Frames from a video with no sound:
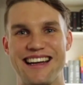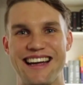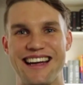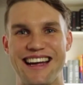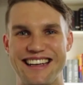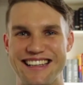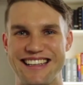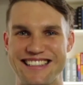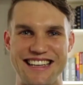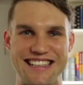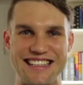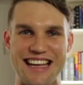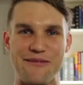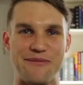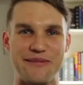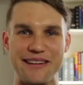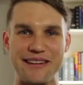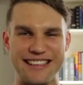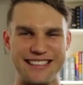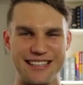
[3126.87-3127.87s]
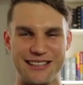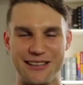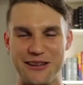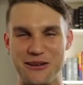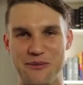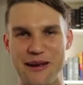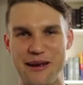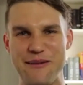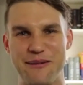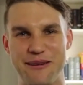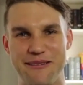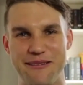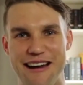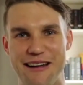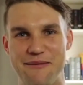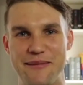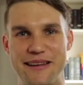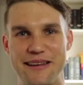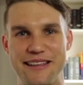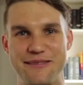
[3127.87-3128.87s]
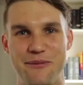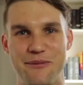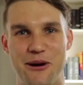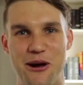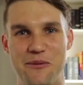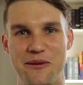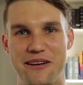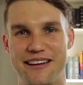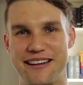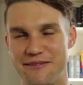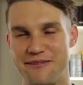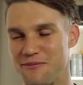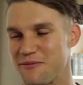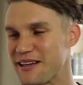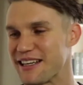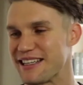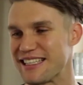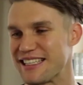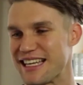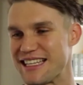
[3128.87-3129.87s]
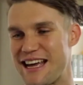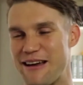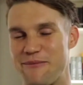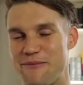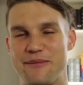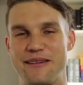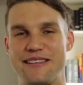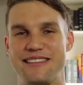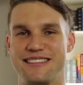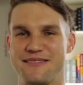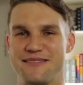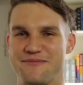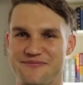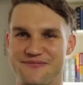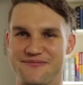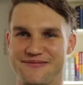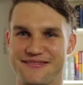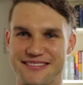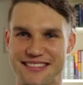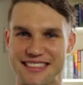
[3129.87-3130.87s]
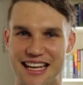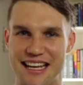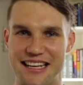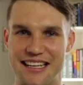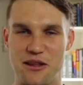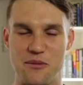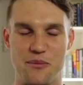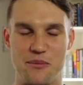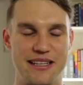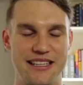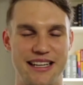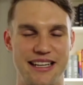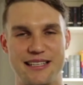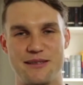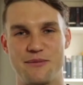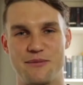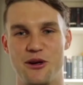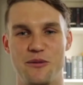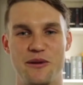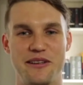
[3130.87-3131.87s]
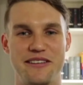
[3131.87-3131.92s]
And it's happening to a lot of people around me at the moment, and when it does happen, it's another big yes moment.